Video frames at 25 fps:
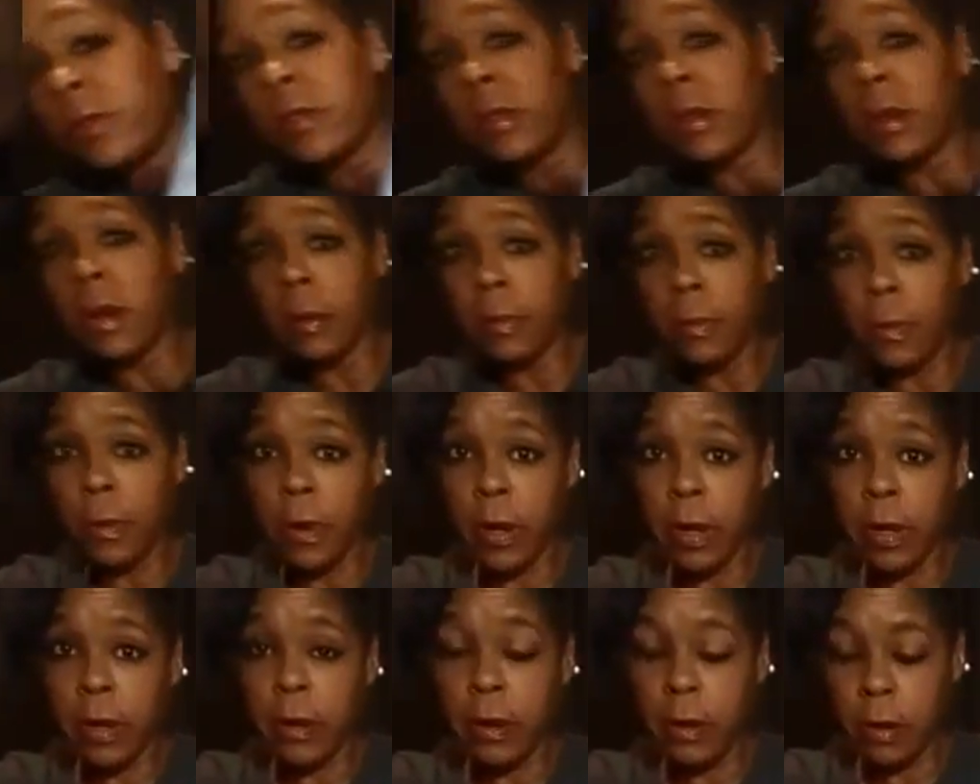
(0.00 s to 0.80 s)
was an
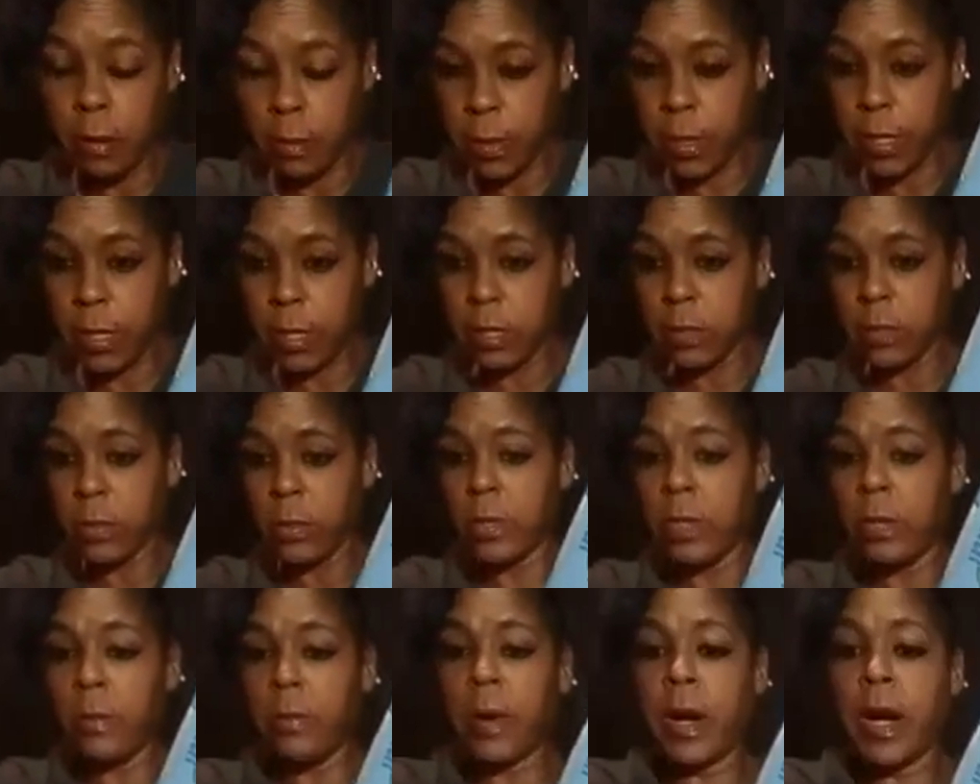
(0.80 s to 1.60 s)
upgrade here, because
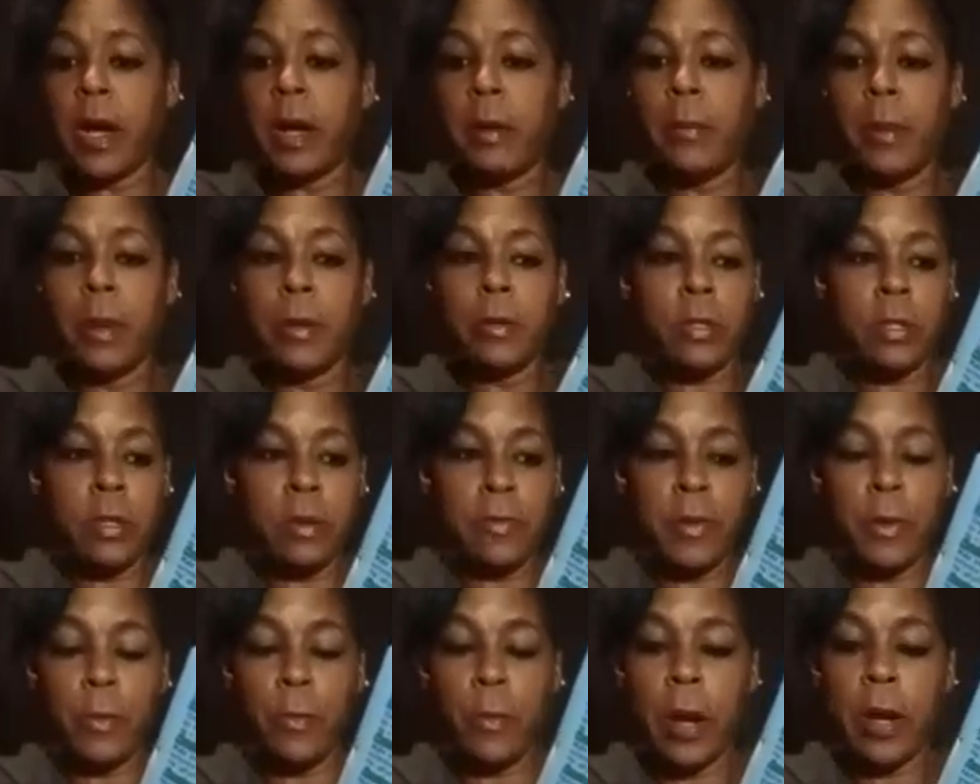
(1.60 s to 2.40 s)
when you buy
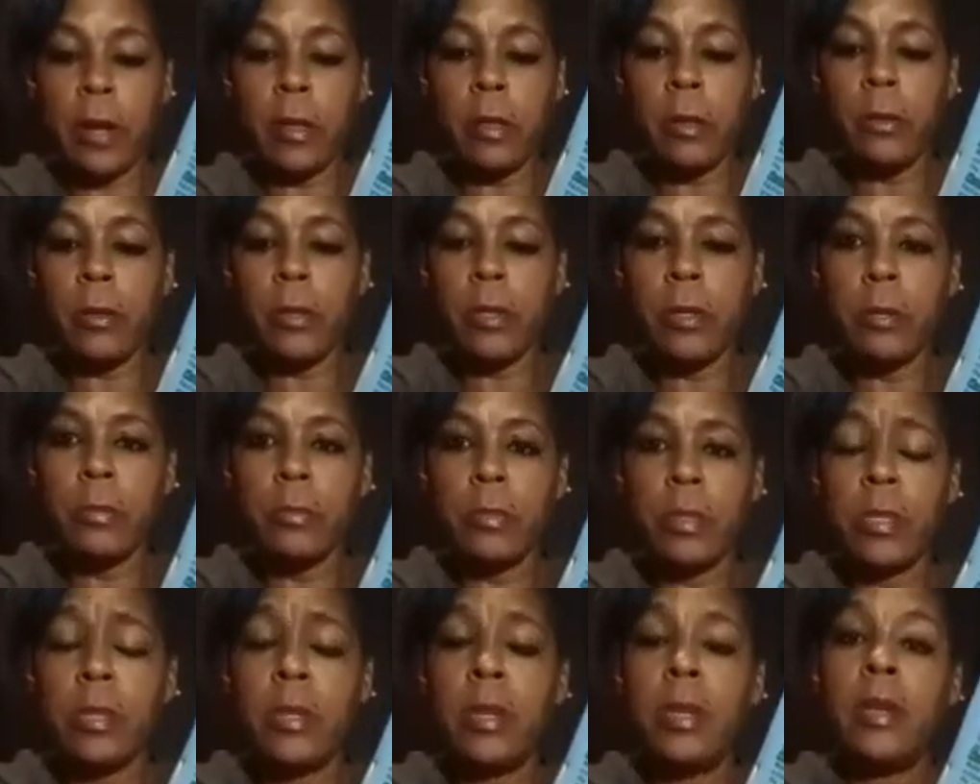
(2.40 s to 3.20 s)
most of your regular
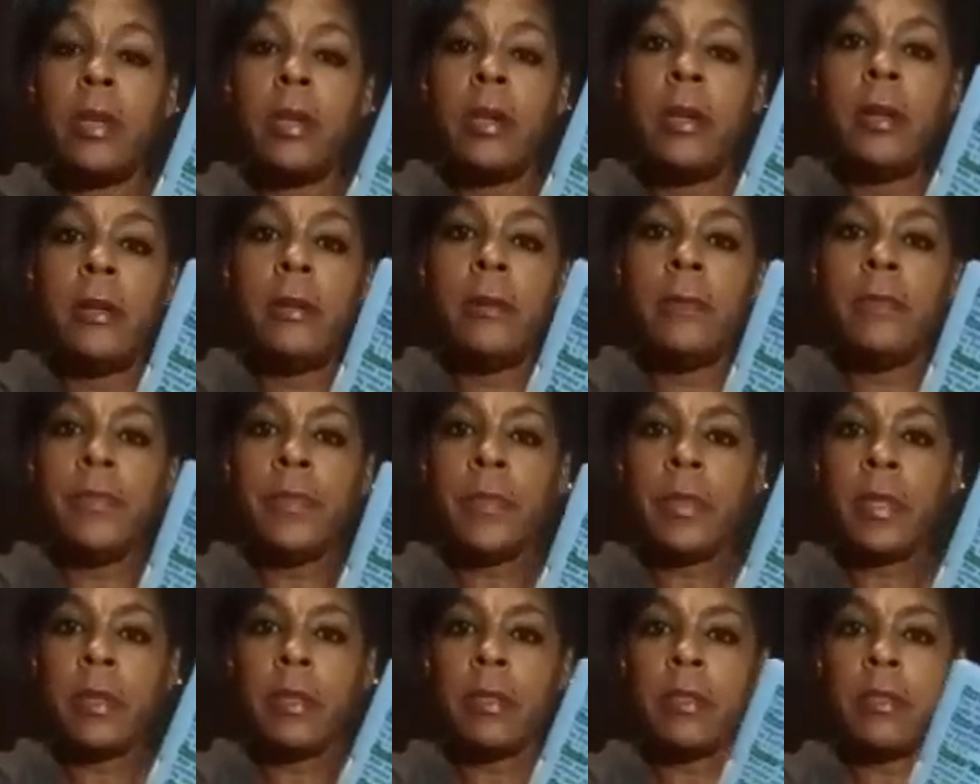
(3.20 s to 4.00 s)
looms,
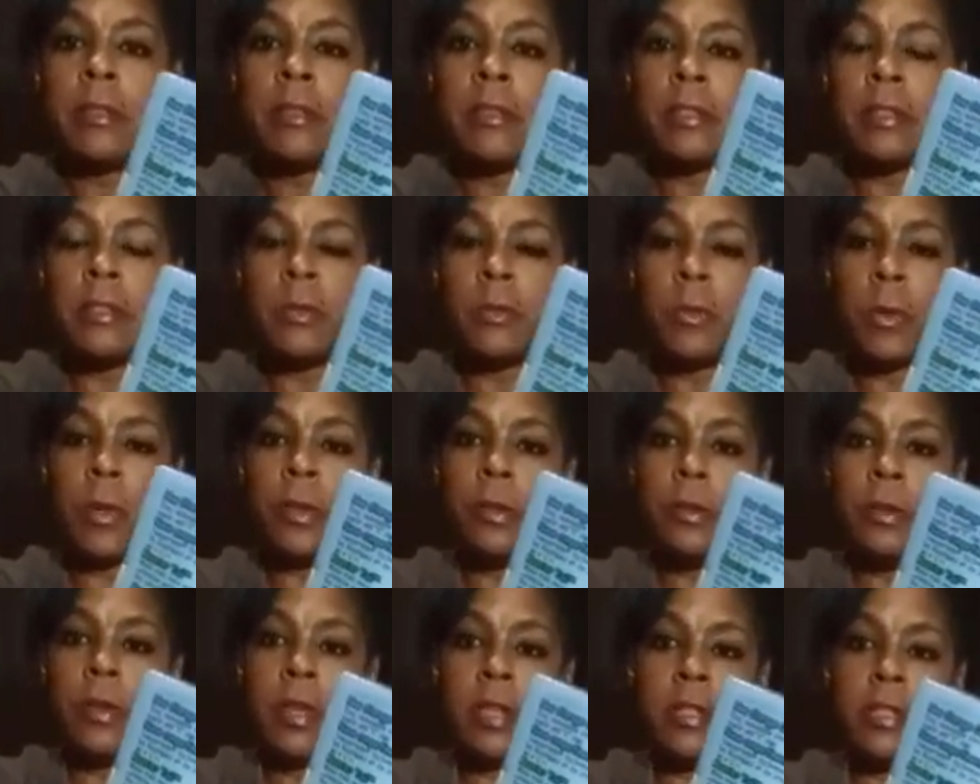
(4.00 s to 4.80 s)
this is
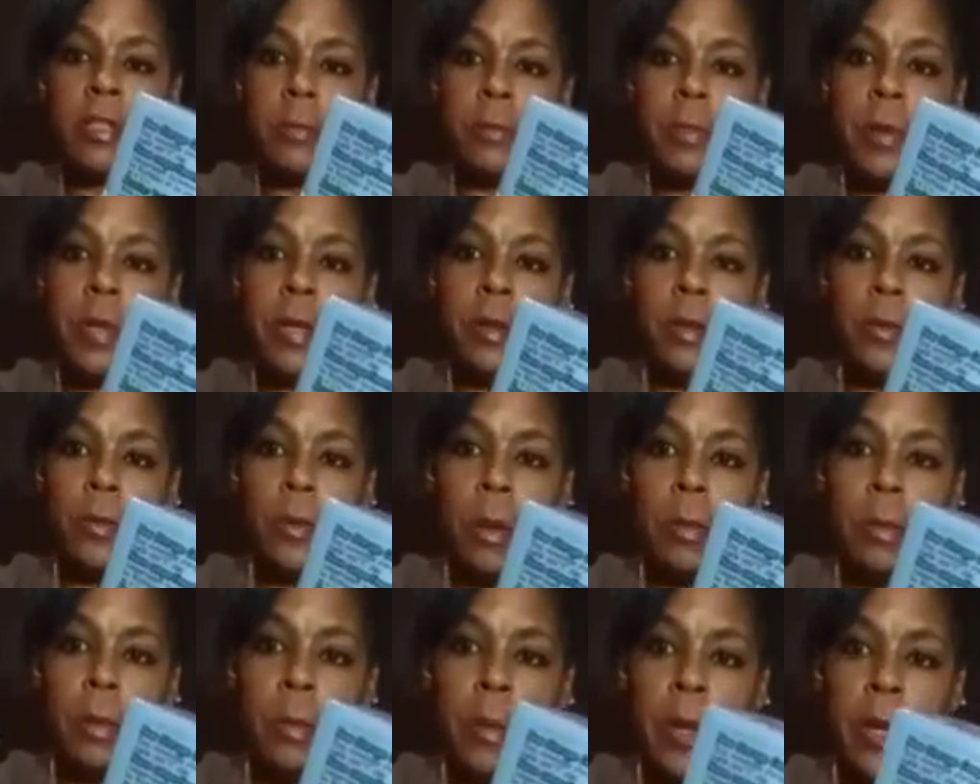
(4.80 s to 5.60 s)
what you get to pick
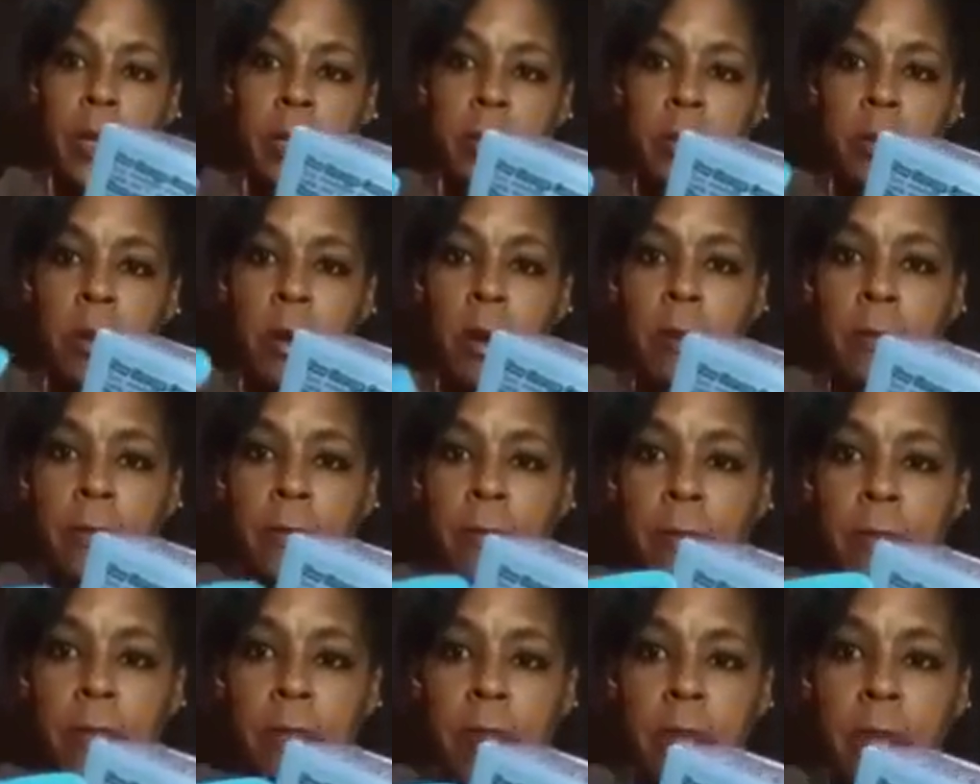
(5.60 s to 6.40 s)
your rubber bands off.
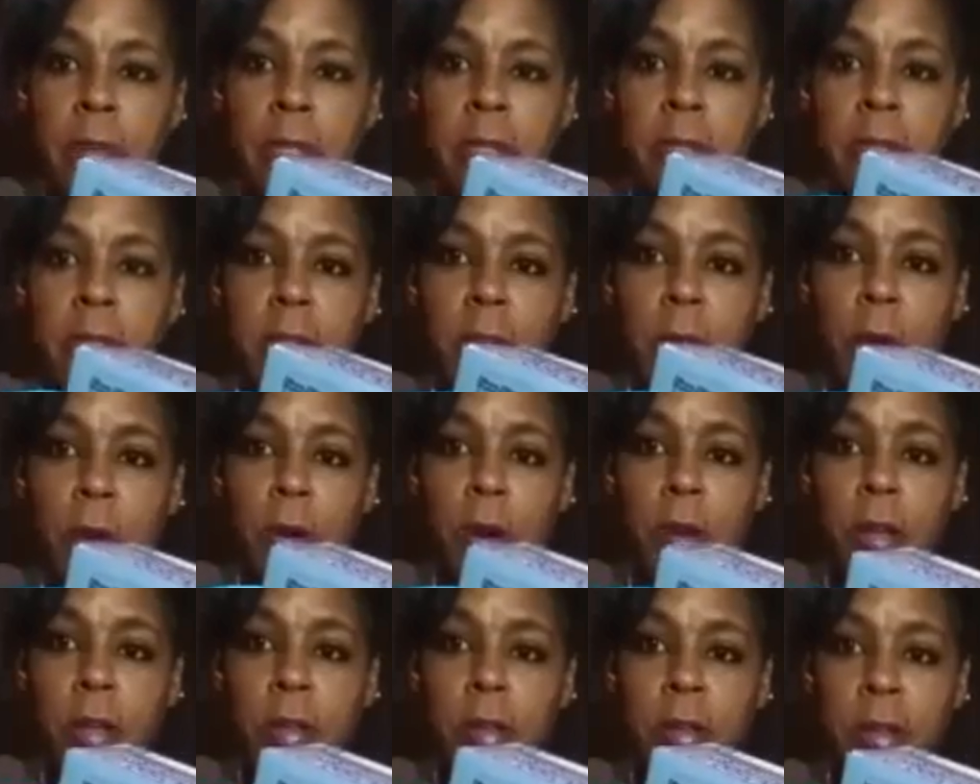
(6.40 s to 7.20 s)
It's the
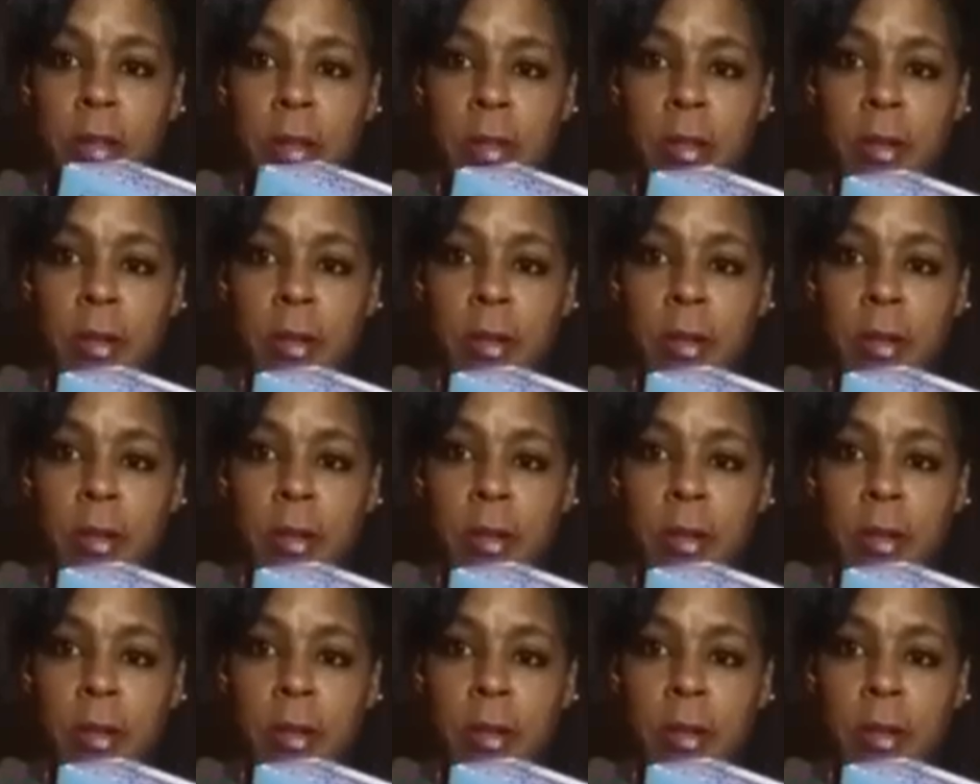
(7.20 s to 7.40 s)
hook.